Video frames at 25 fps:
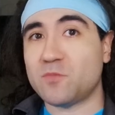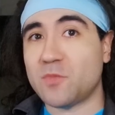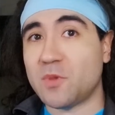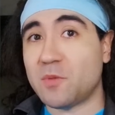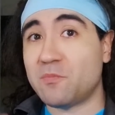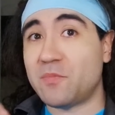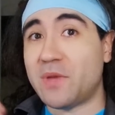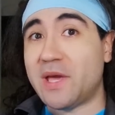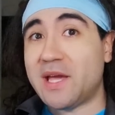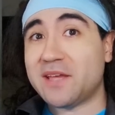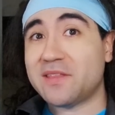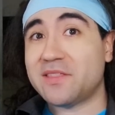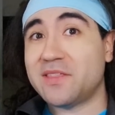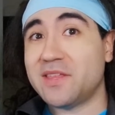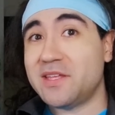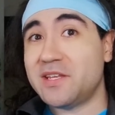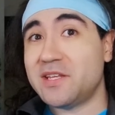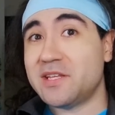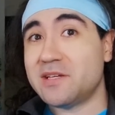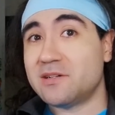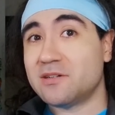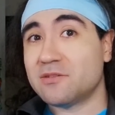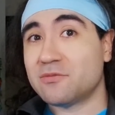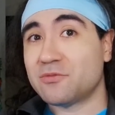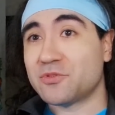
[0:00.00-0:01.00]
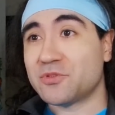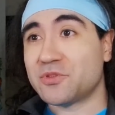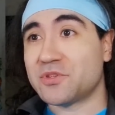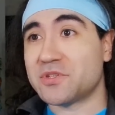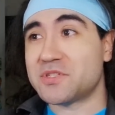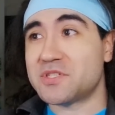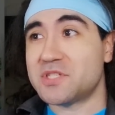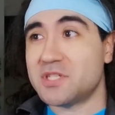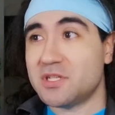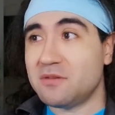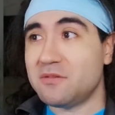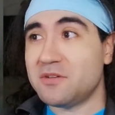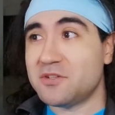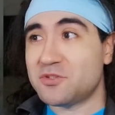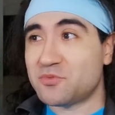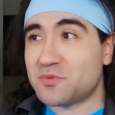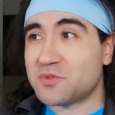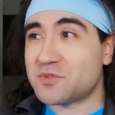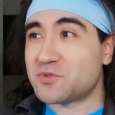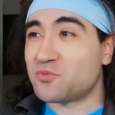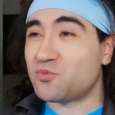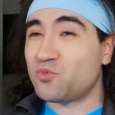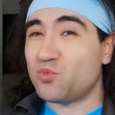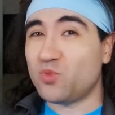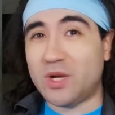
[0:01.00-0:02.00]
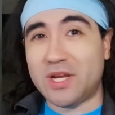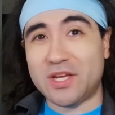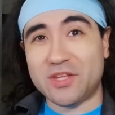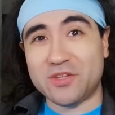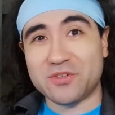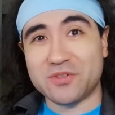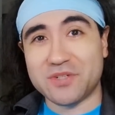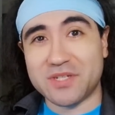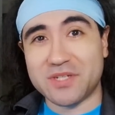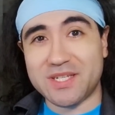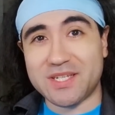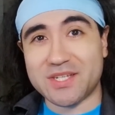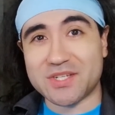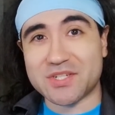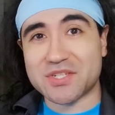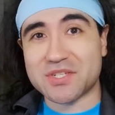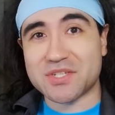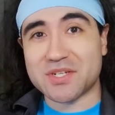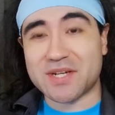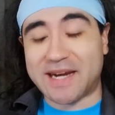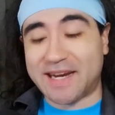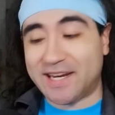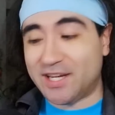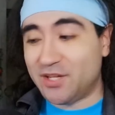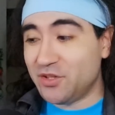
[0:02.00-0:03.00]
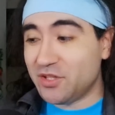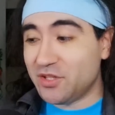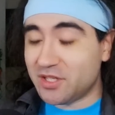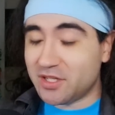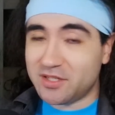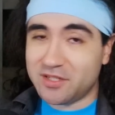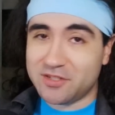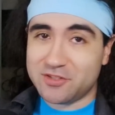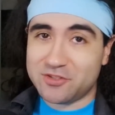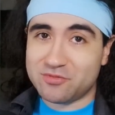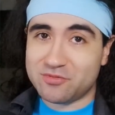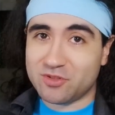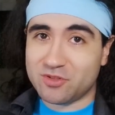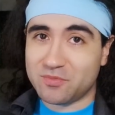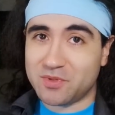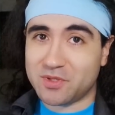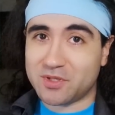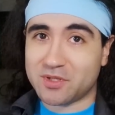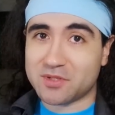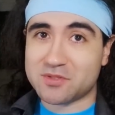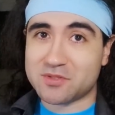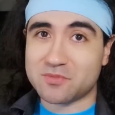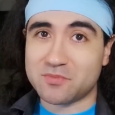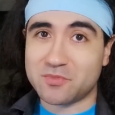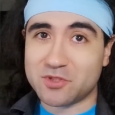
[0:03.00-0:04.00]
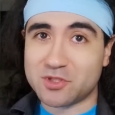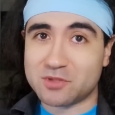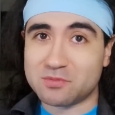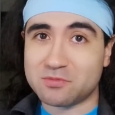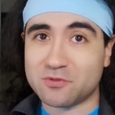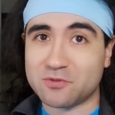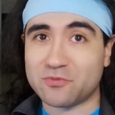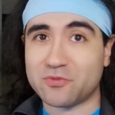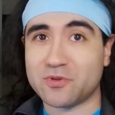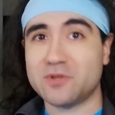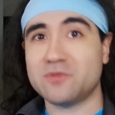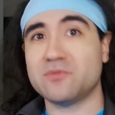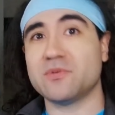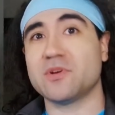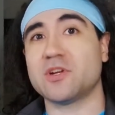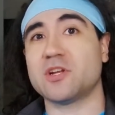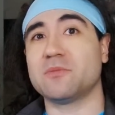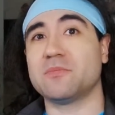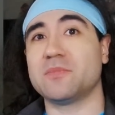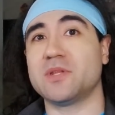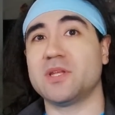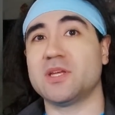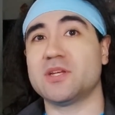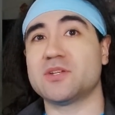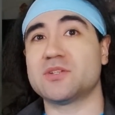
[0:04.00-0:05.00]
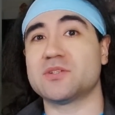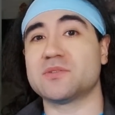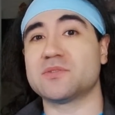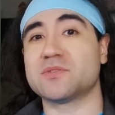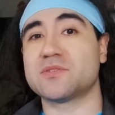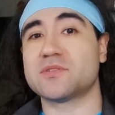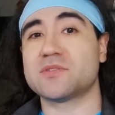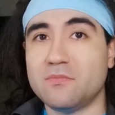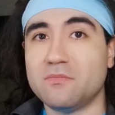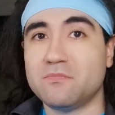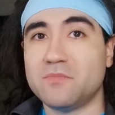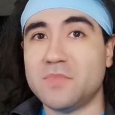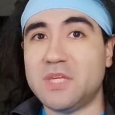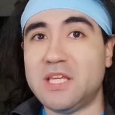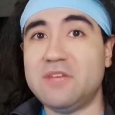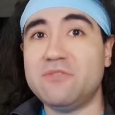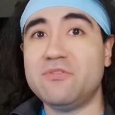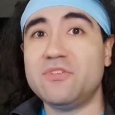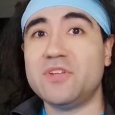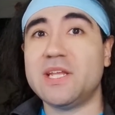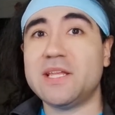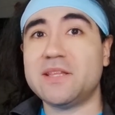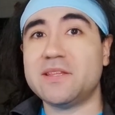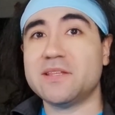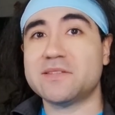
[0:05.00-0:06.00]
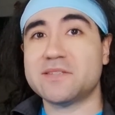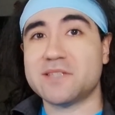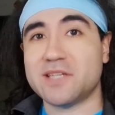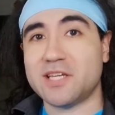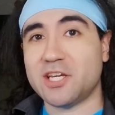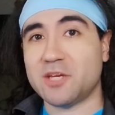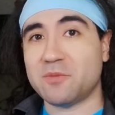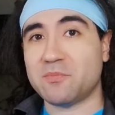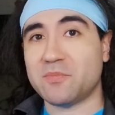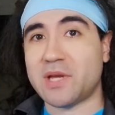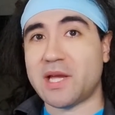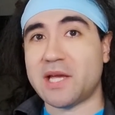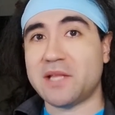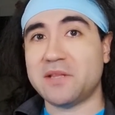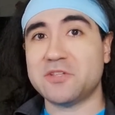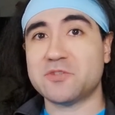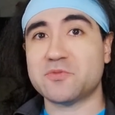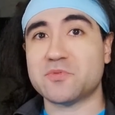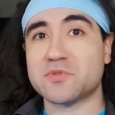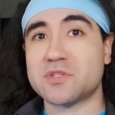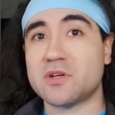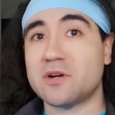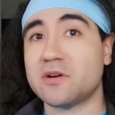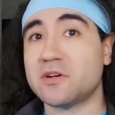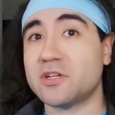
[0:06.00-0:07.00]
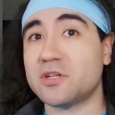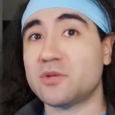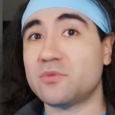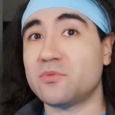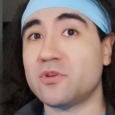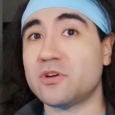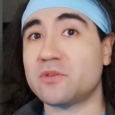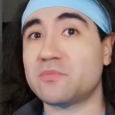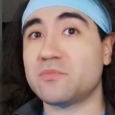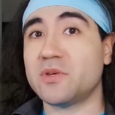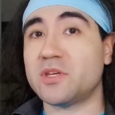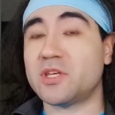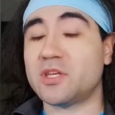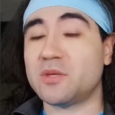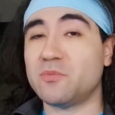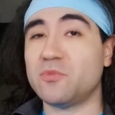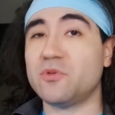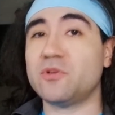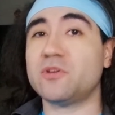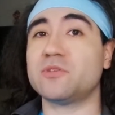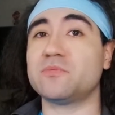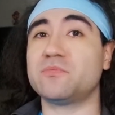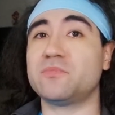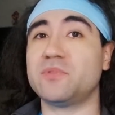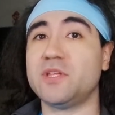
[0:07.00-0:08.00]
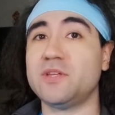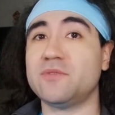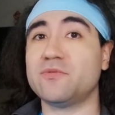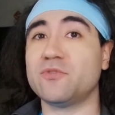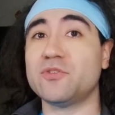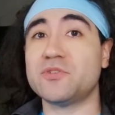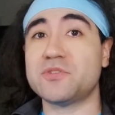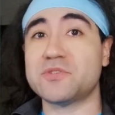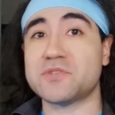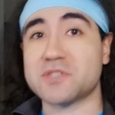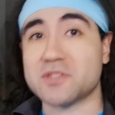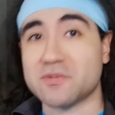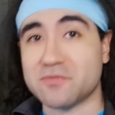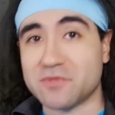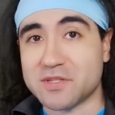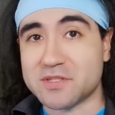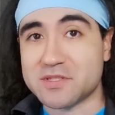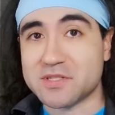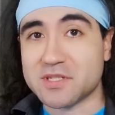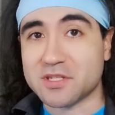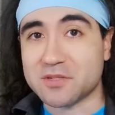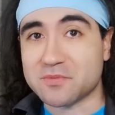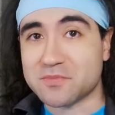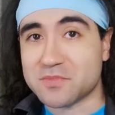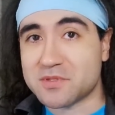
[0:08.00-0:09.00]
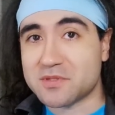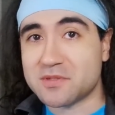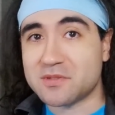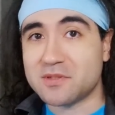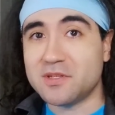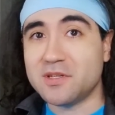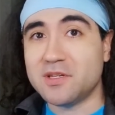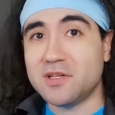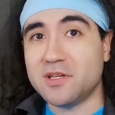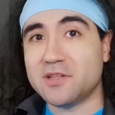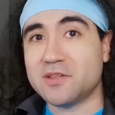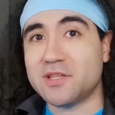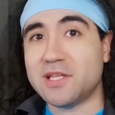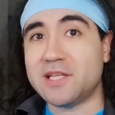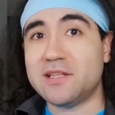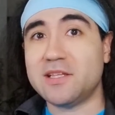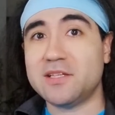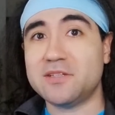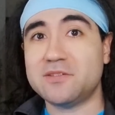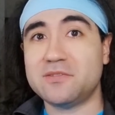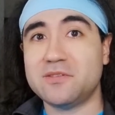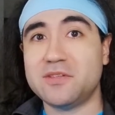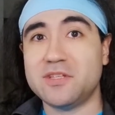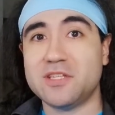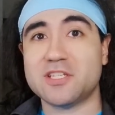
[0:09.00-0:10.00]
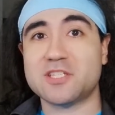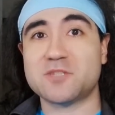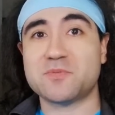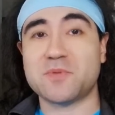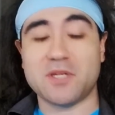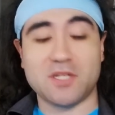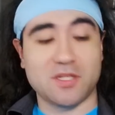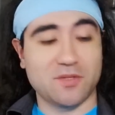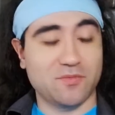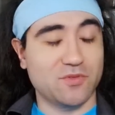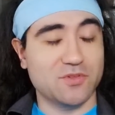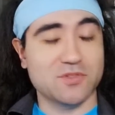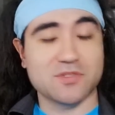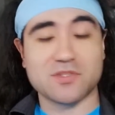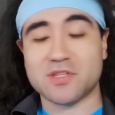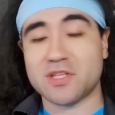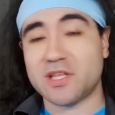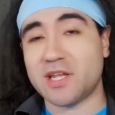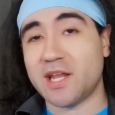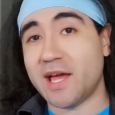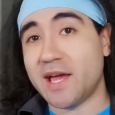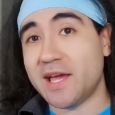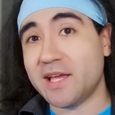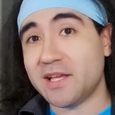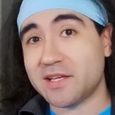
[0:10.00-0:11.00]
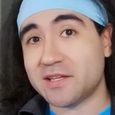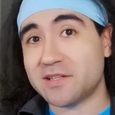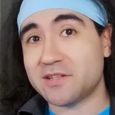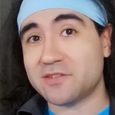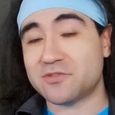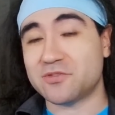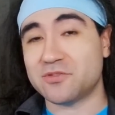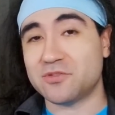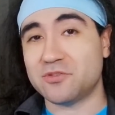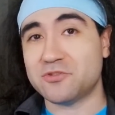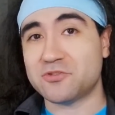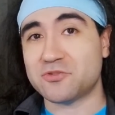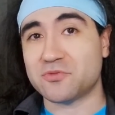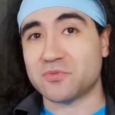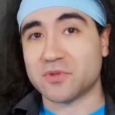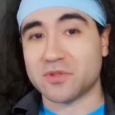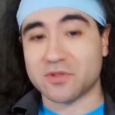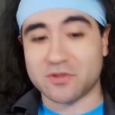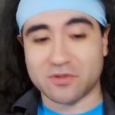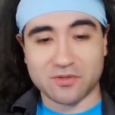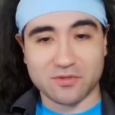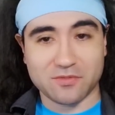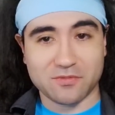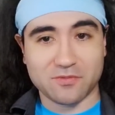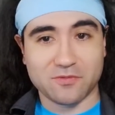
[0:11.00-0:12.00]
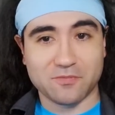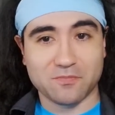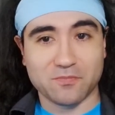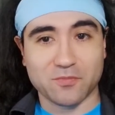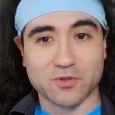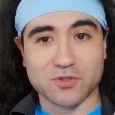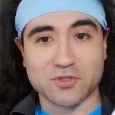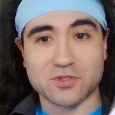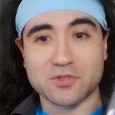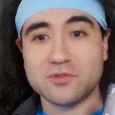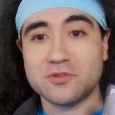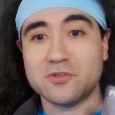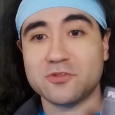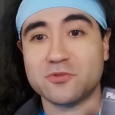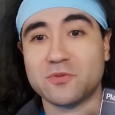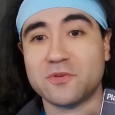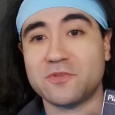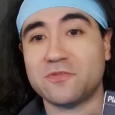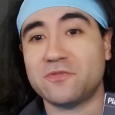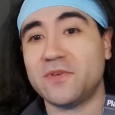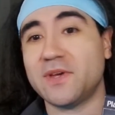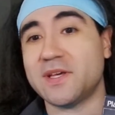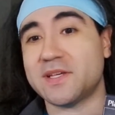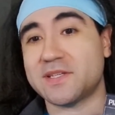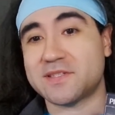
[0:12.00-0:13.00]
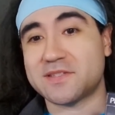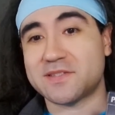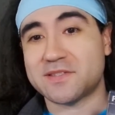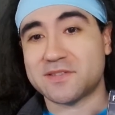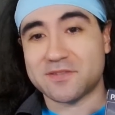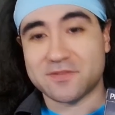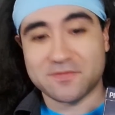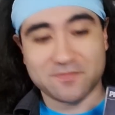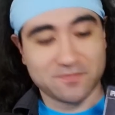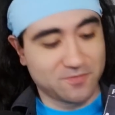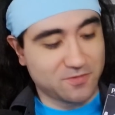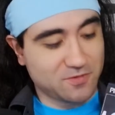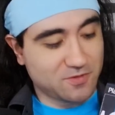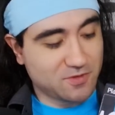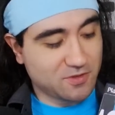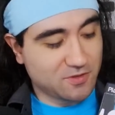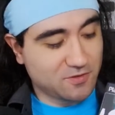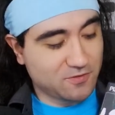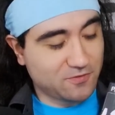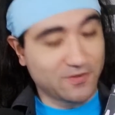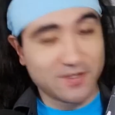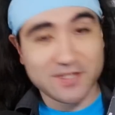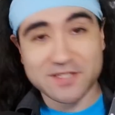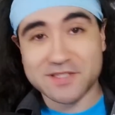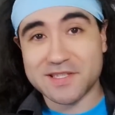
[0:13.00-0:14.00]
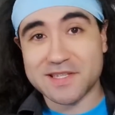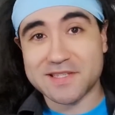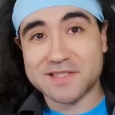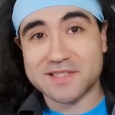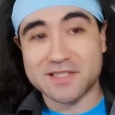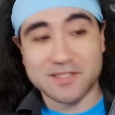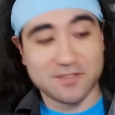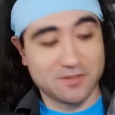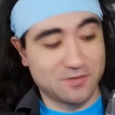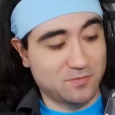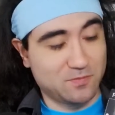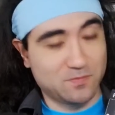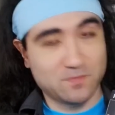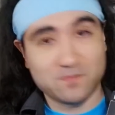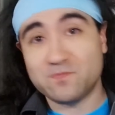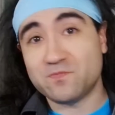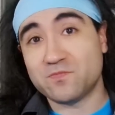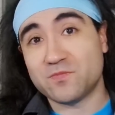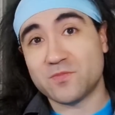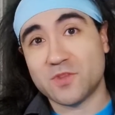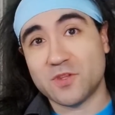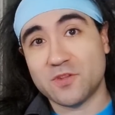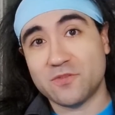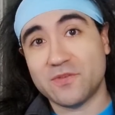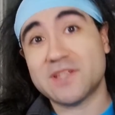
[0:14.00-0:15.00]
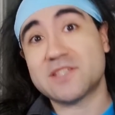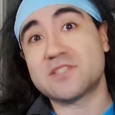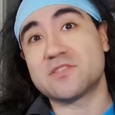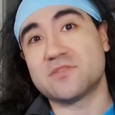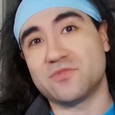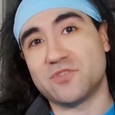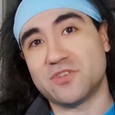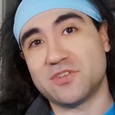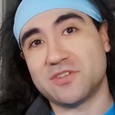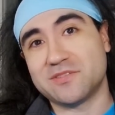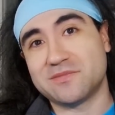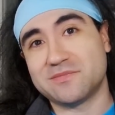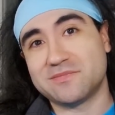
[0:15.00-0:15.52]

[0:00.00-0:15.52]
Back then, however, the series was rather niche. I only got into it because of multiple friend recommendations. Even at the time, Atlus was hard at work making more complete versions of these games. That led to the expanded version that I got introduced with, Persona 3 FES. FES as in festival.